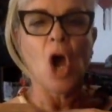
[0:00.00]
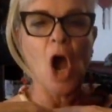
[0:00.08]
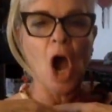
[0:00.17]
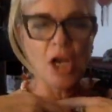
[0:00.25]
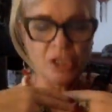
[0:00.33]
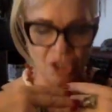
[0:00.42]

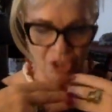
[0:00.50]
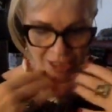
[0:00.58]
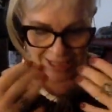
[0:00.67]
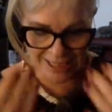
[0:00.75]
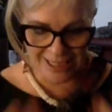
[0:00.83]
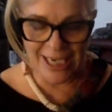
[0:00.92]

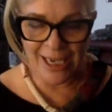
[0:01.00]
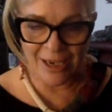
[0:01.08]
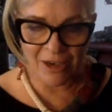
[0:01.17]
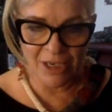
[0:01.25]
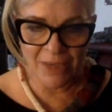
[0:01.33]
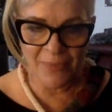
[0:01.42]

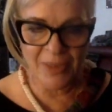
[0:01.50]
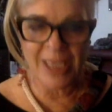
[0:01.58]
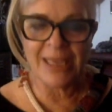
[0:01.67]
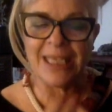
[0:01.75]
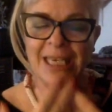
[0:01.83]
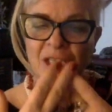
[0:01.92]
understand
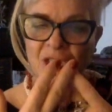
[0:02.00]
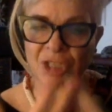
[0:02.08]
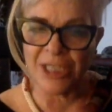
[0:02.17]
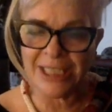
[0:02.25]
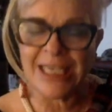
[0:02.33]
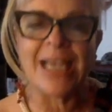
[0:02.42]
in the
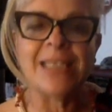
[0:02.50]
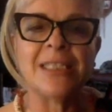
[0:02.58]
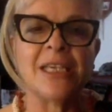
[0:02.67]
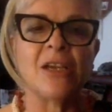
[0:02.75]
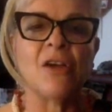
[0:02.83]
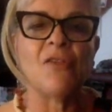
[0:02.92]

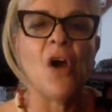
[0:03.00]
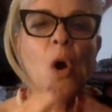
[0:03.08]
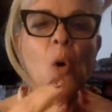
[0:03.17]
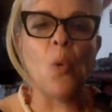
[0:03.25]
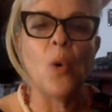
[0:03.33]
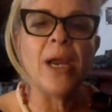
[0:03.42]
understanding of
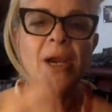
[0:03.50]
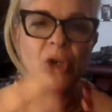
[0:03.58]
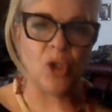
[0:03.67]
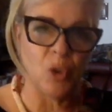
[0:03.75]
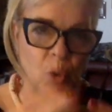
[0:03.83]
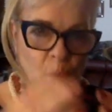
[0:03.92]
where
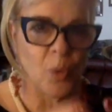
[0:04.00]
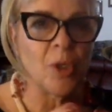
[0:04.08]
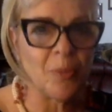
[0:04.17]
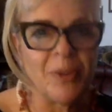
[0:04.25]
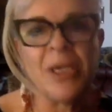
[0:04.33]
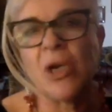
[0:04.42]
you will
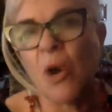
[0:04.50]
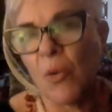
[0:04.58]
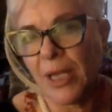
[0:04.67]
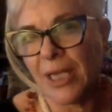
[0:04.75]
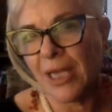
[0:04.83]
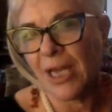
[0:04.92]
be
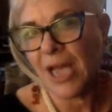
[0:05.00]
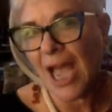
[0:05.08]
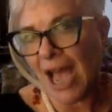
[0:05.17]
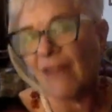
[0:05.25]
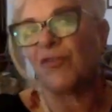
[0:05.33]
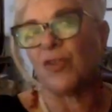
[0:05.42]
going
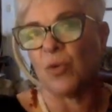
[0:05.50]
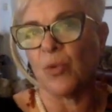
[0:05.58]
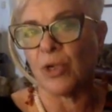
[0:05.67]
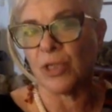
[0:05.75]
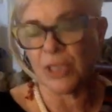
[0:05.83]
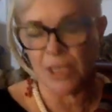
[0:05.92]

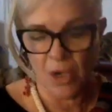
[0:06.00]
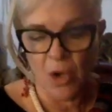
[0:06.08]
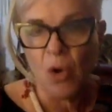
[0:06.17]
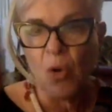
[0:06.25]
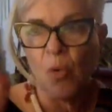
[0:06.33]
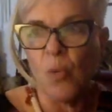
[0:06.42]
afterwards
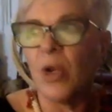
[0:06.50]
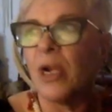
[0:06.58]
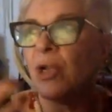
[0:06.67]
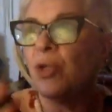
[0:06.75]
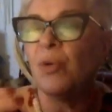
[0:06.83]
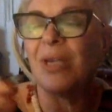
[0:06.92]

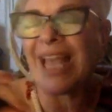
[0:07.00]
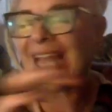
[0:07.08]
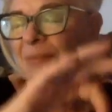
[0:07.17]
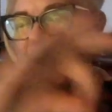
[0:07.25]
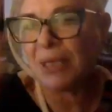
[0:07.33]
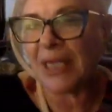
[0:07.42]
where you
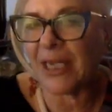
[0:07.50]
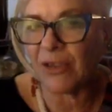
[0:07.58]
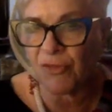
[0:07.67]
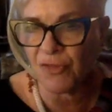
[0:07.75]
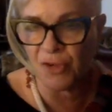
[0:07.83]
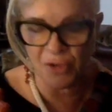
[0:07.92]
can plant
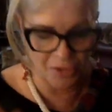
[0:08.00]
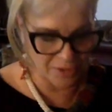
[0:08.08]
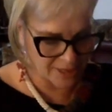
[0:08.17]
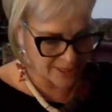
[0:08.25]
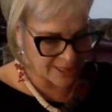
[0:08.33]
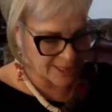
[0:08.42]
further
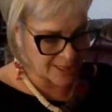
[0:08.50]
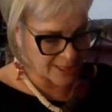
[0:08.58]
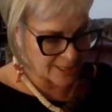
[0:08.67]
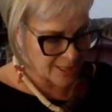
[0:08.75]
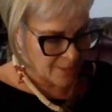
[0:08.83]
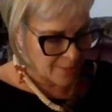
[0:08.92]

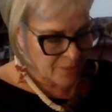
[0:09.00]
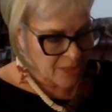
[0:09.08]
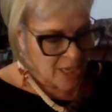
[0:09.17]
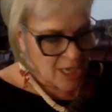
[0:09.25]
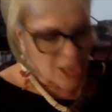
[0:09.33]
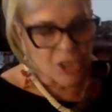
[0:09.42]
seeds.
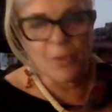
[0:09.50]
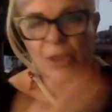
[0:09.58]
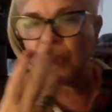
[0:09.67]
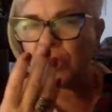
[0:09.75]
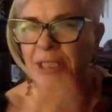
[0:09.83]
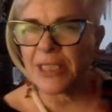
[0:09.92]
So it
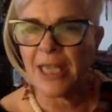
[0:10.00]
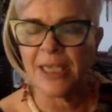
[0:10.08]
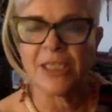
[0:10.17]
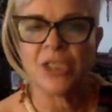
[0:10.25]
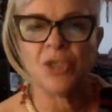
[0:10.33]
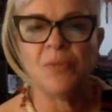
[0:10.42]
looks
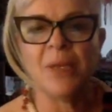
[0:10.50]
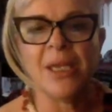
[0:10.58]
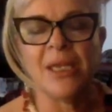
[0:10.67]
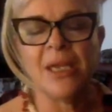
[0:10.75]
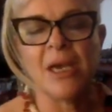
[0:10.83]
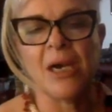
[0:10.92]
like to
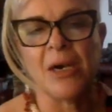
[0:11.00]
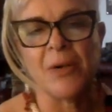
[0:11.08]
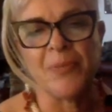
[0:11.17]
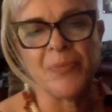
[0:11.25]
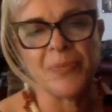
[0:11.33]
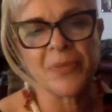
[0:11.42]
me,
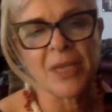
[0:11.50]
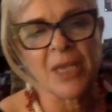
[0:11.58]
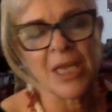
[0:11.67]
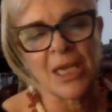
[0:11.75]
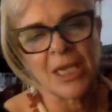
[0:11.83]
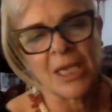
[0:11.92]
um,
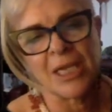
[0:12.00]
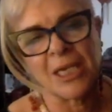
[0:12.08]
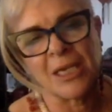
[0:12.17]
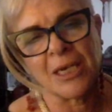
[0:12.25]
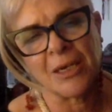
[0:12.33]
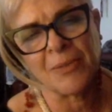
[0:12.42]
um uh,
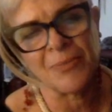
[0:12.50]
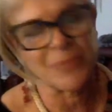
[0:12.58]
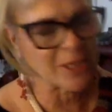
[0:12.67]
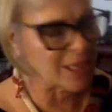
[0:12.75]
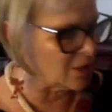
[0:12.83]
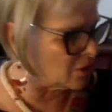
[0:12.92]
uh, um,
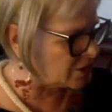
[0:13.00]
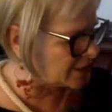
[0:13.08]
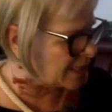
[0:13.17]
it looks